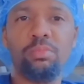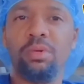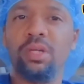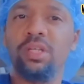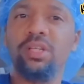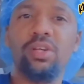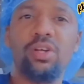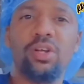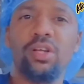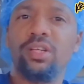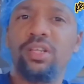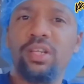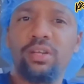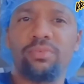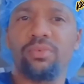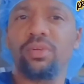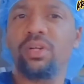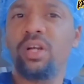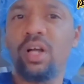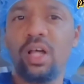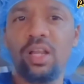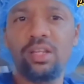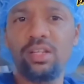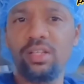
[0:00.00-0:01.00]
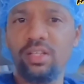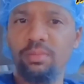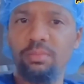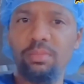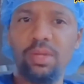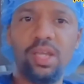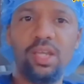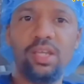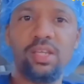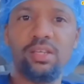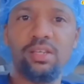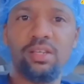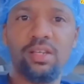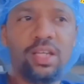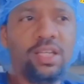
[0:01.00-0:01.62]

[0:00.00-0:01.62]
but you're a different color than me.